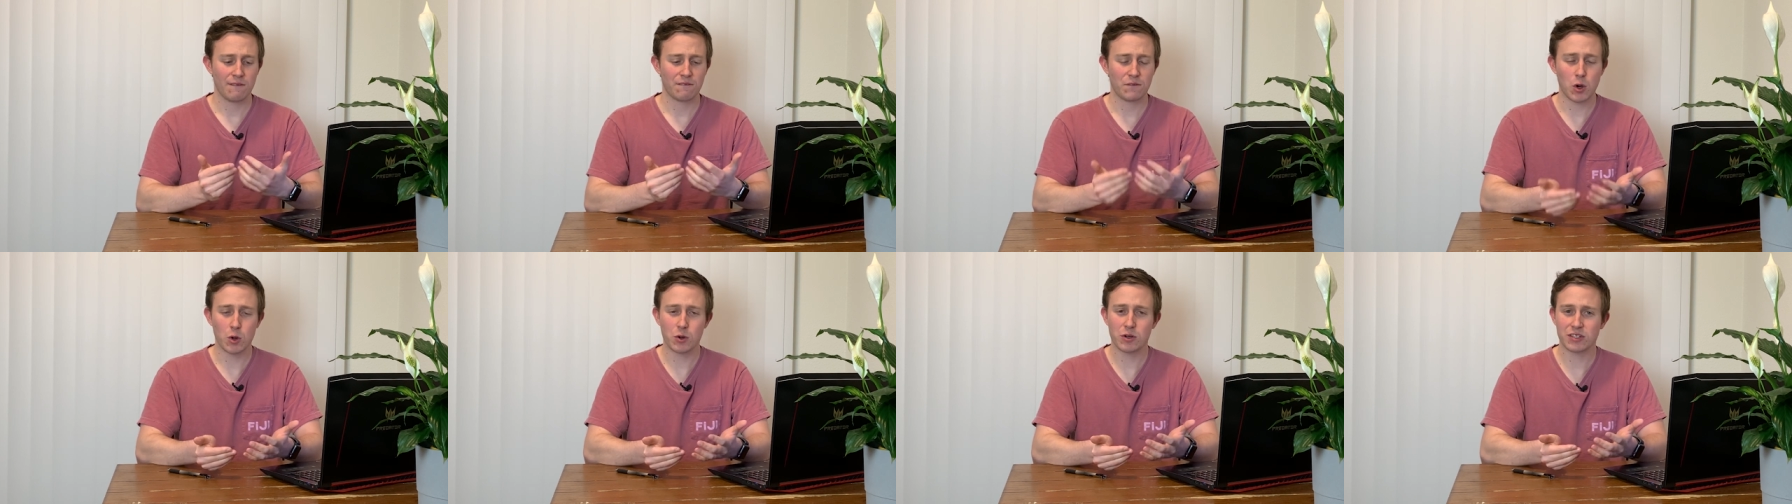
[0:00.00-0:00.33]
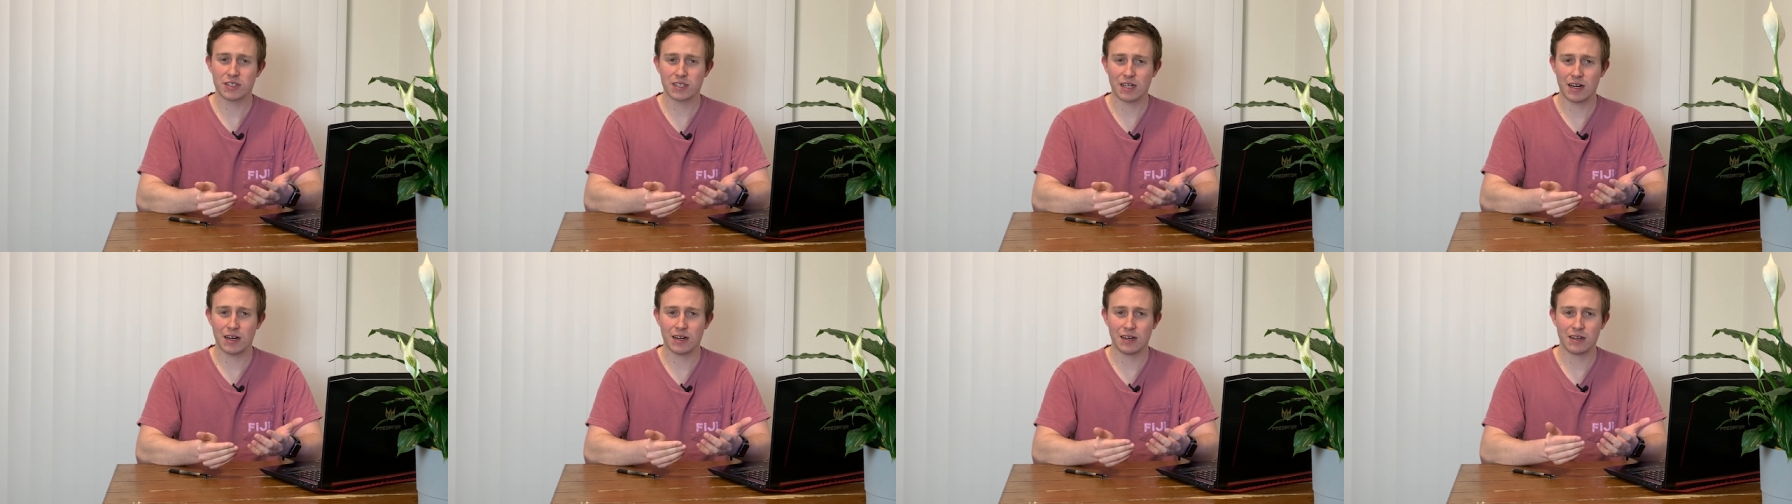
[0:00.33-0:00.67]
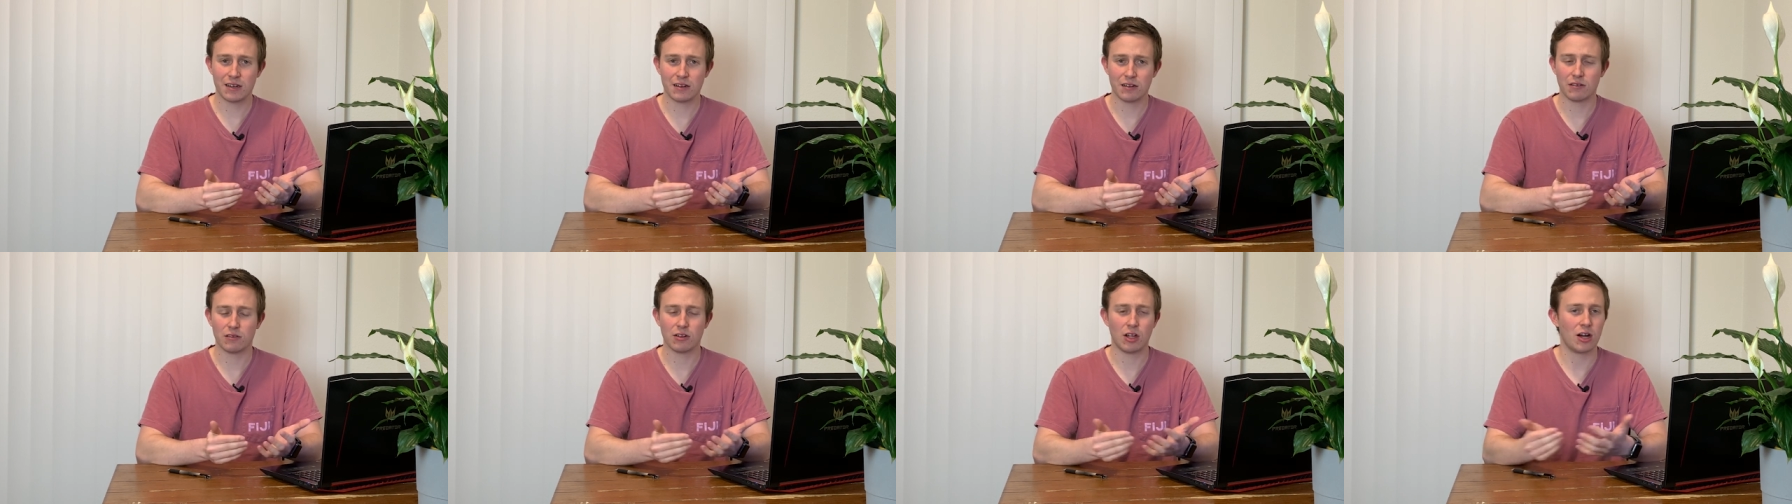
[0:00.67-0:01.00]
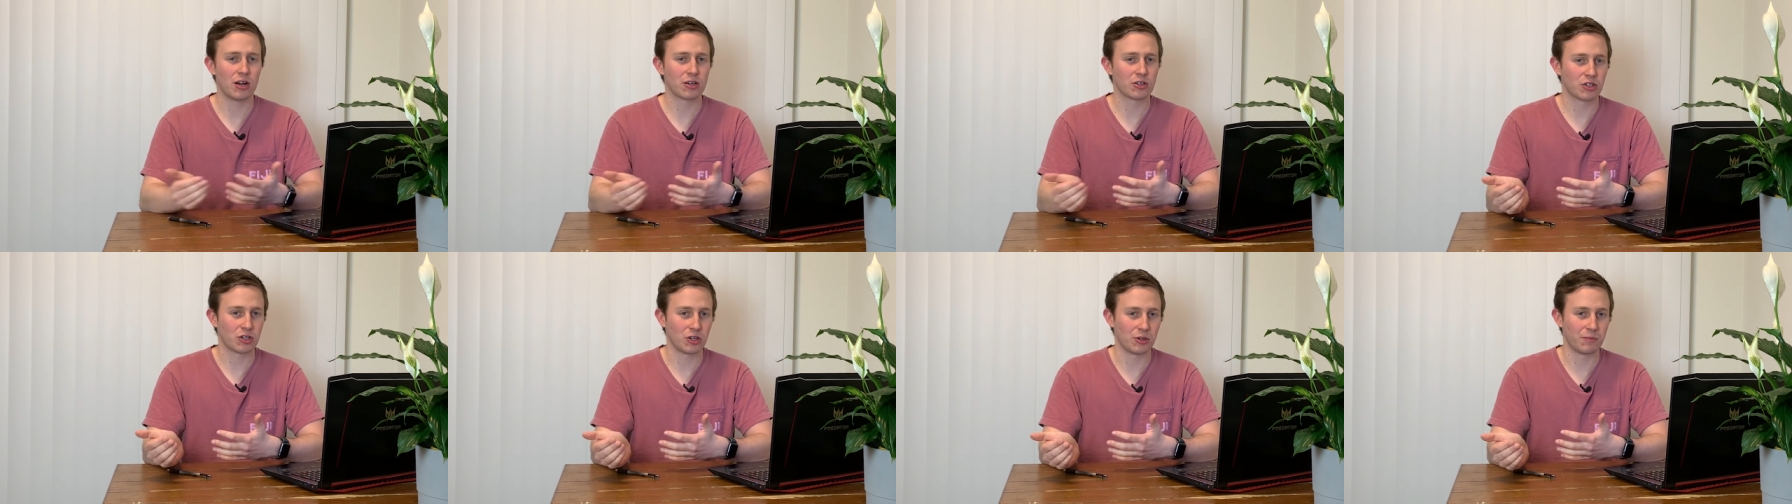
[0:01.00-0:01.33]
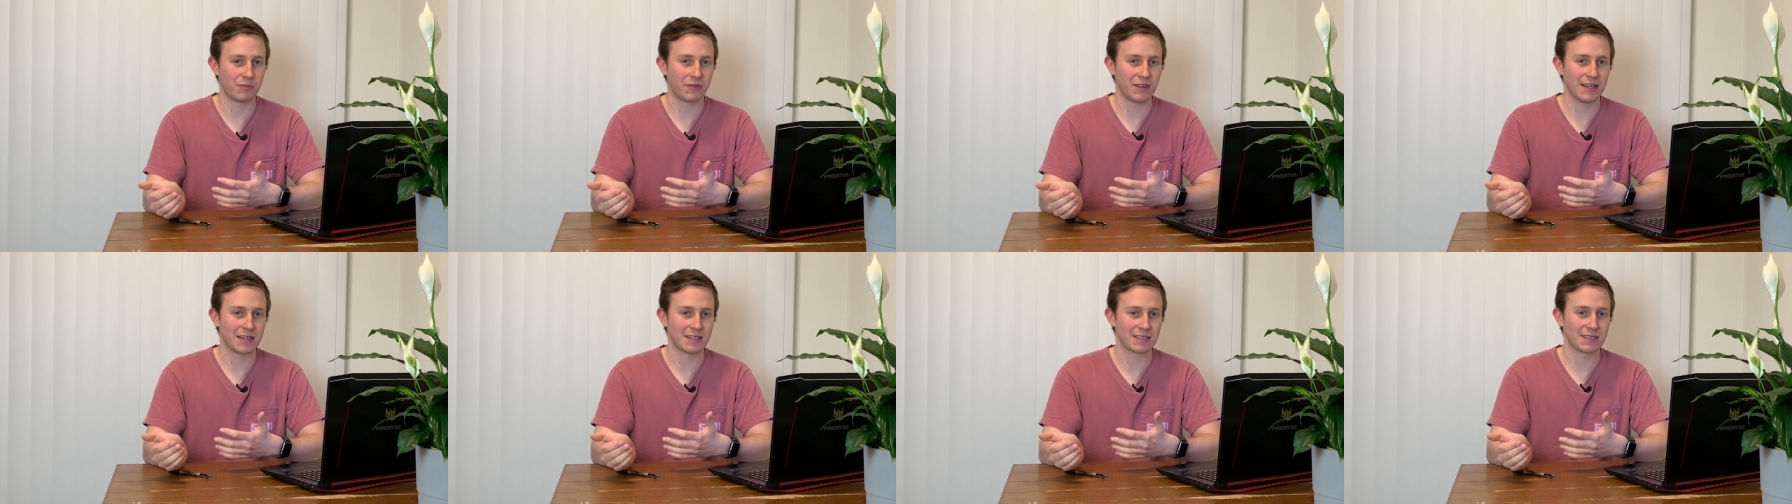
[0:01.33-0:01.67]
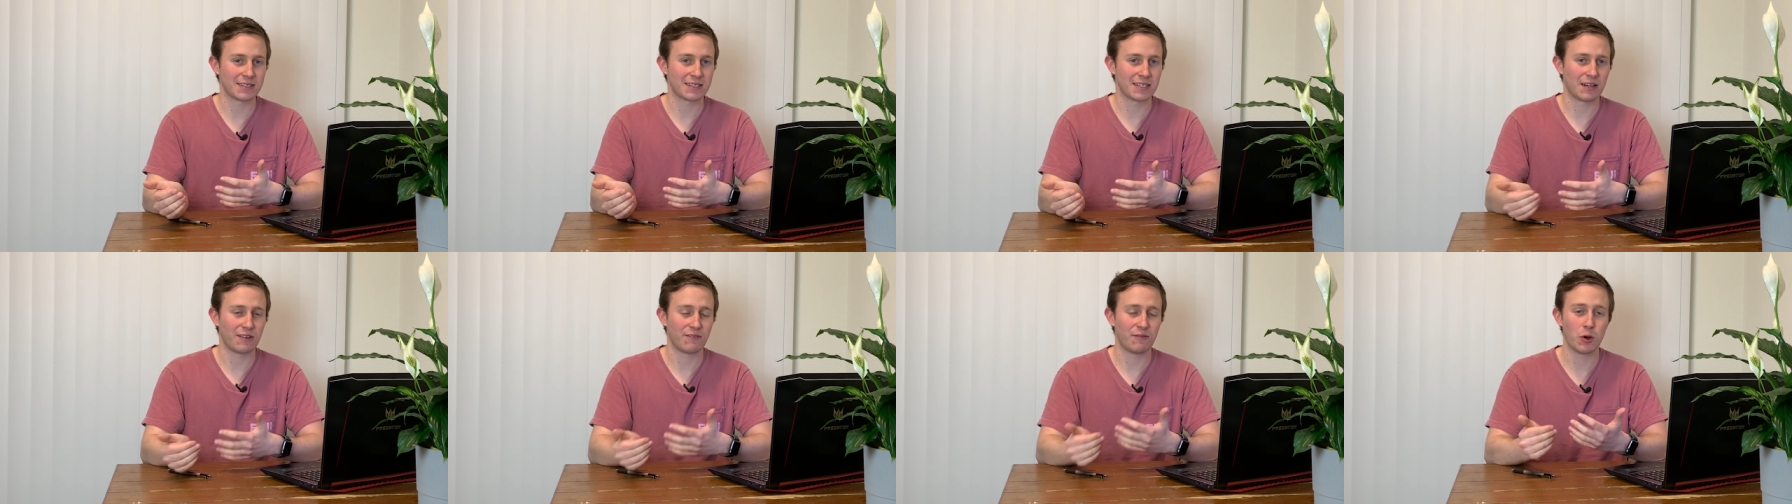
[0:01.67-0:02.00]
focus on long-term things
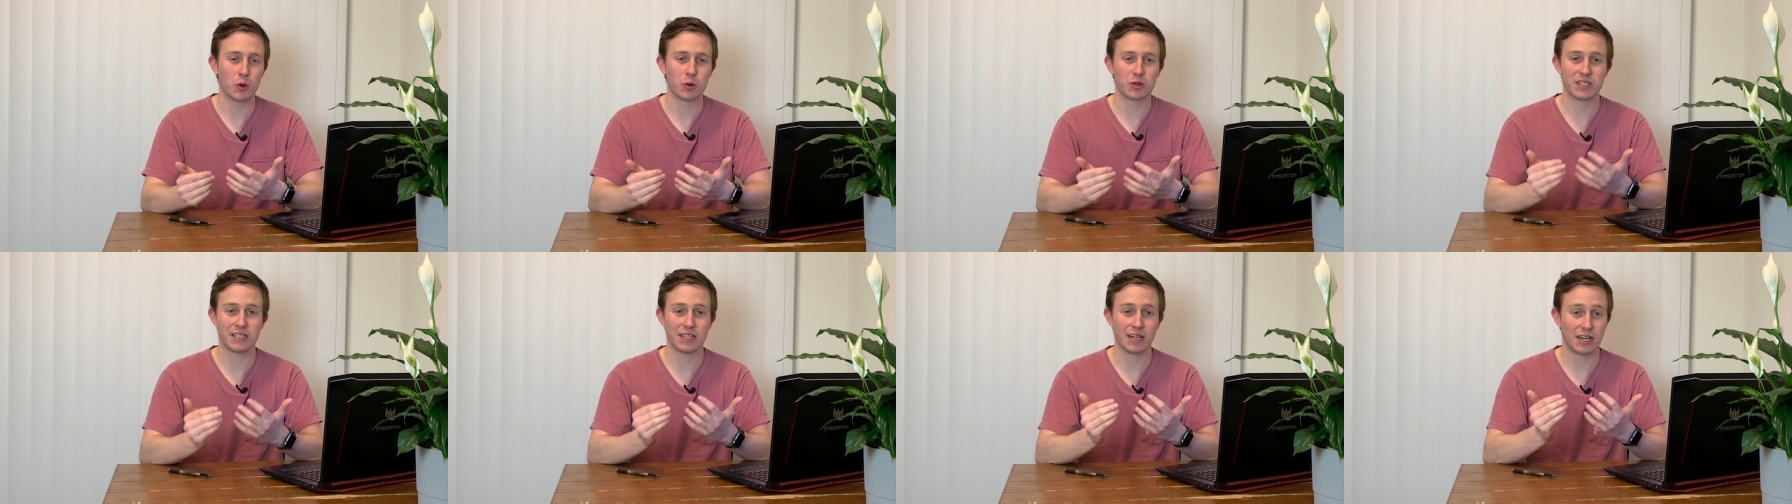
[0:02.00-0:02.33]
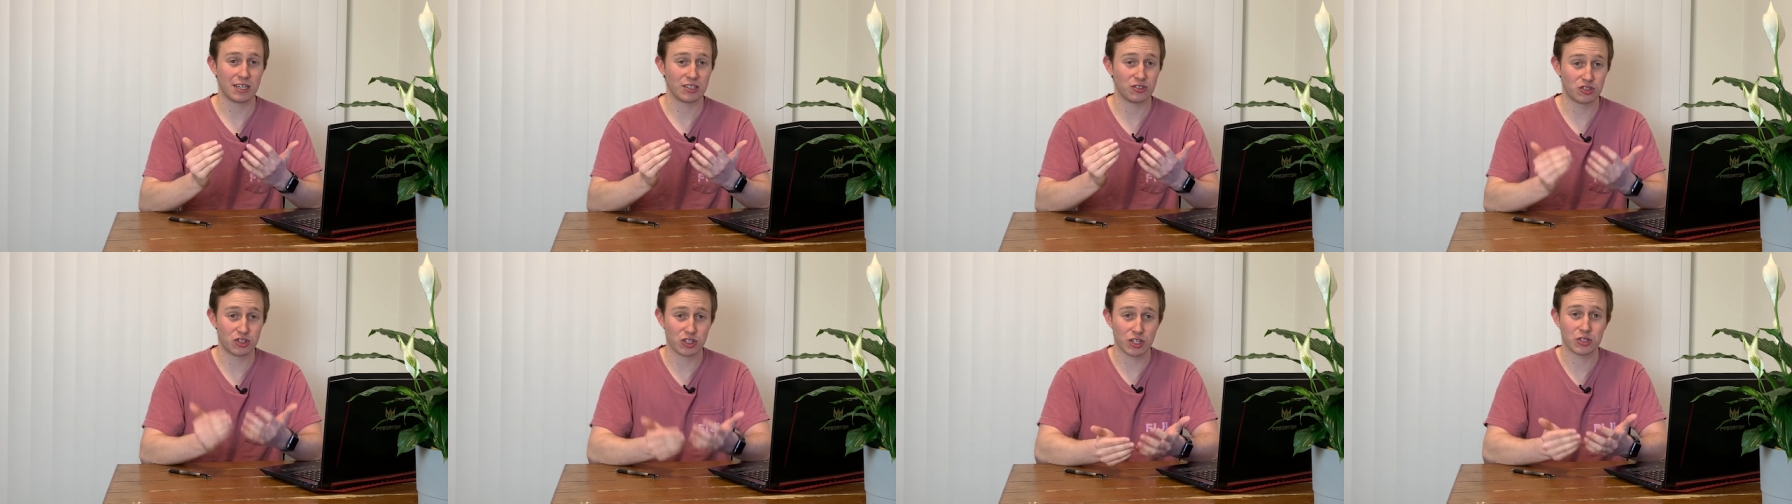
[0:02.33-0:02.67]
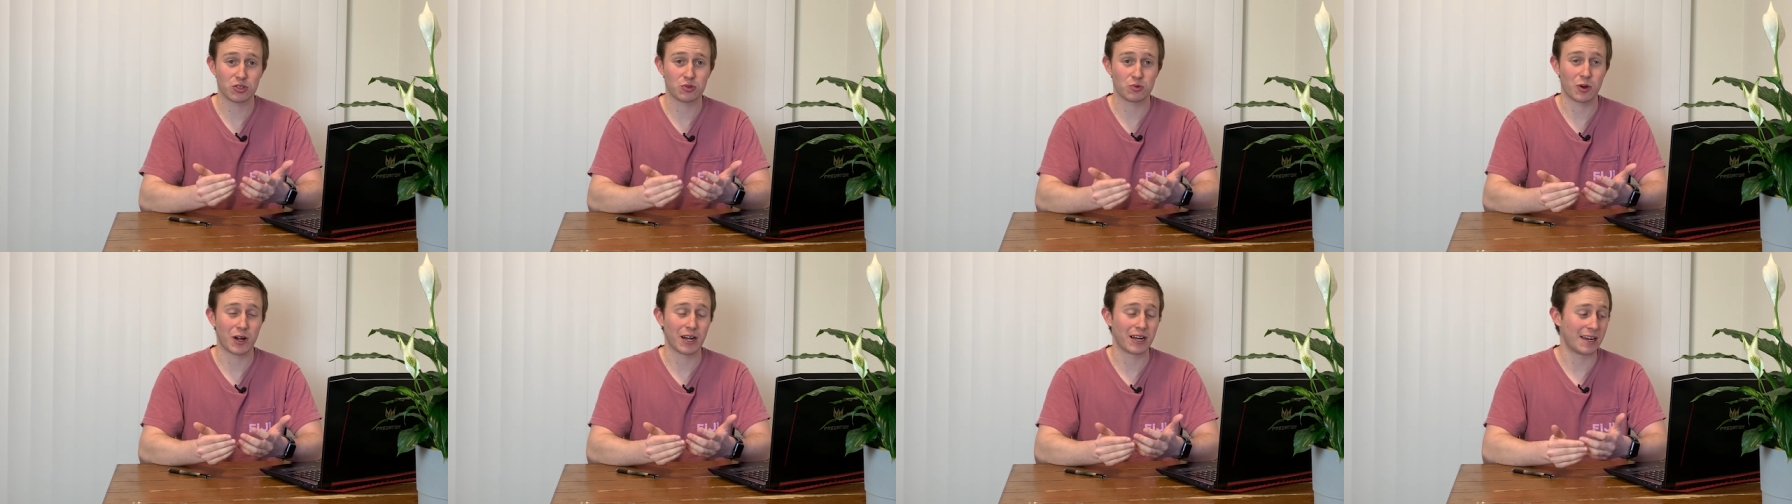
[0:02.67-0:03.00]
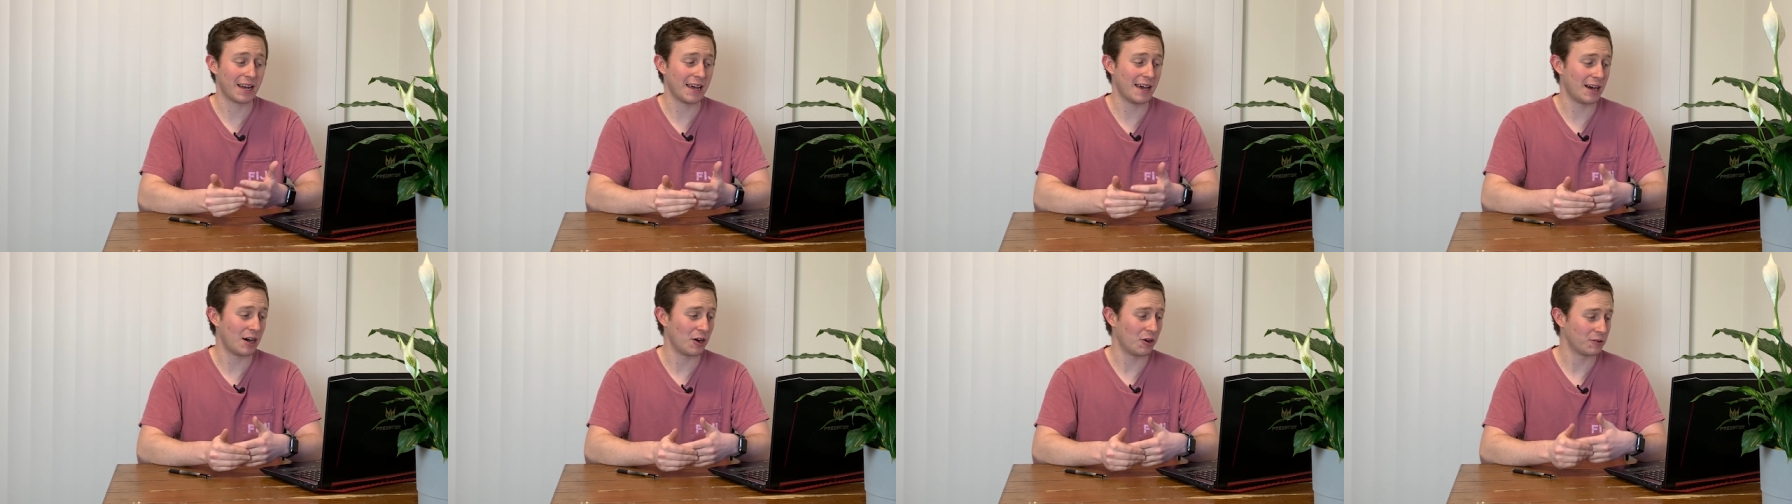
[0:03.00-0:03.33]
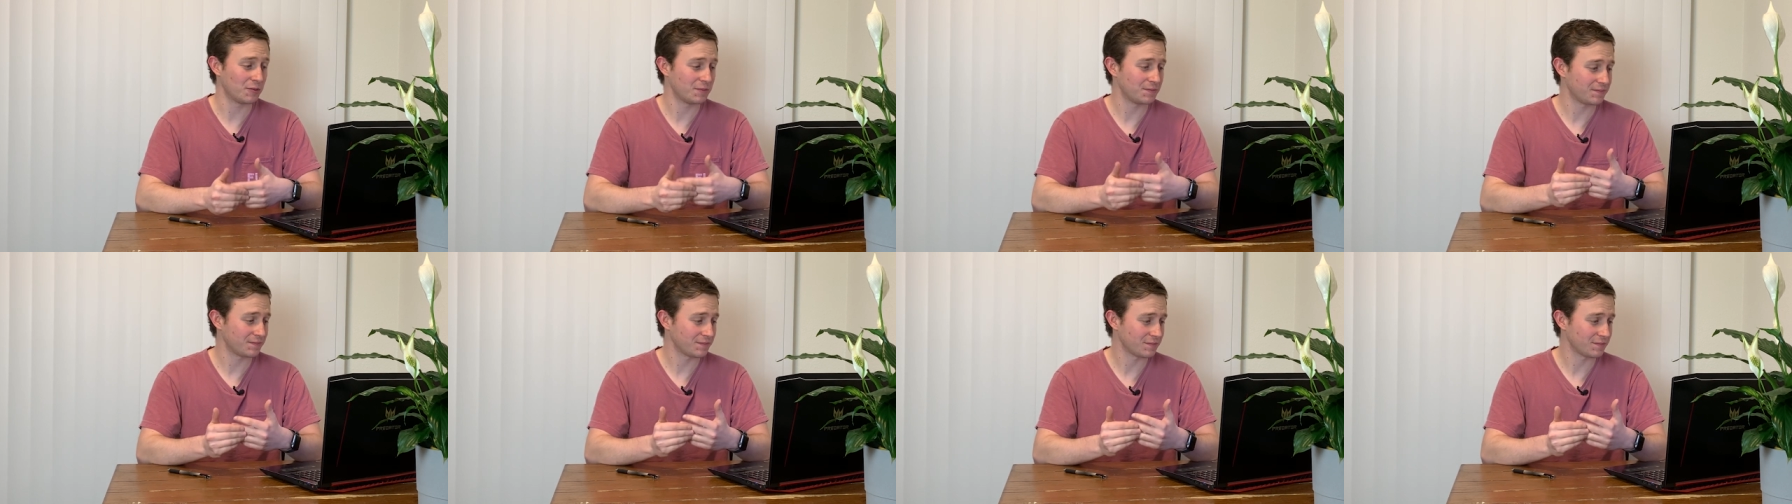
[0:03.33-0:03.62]
instead of focusing on just right now.